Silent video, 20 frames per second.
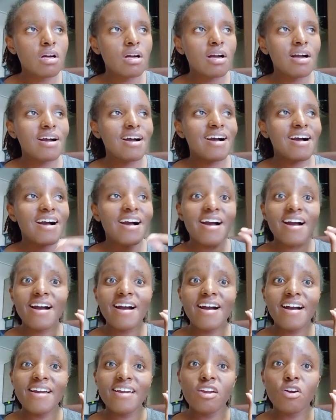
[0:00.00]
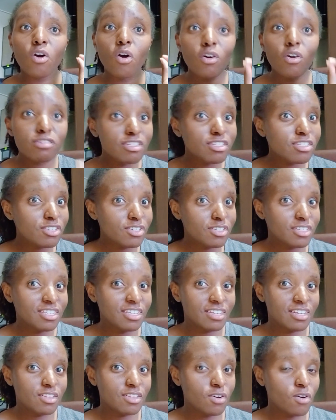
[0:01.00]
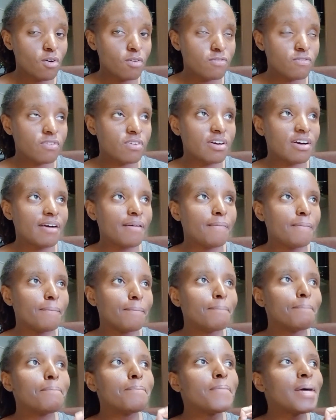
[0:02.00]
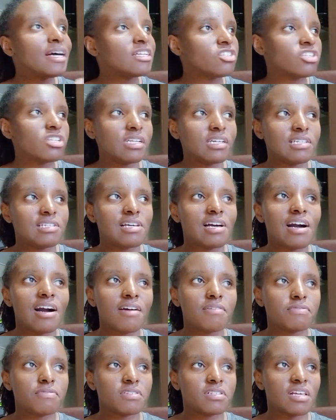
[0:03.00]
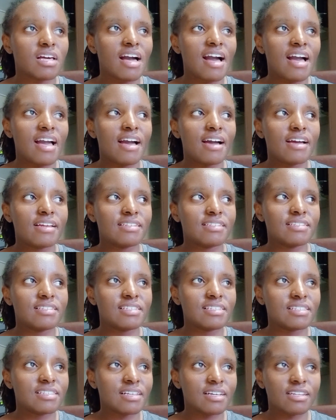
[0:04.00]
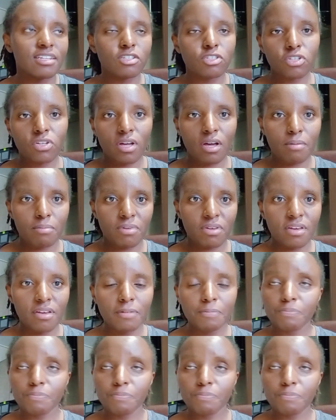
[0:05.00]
I also got another offer much later after I had decided to come here.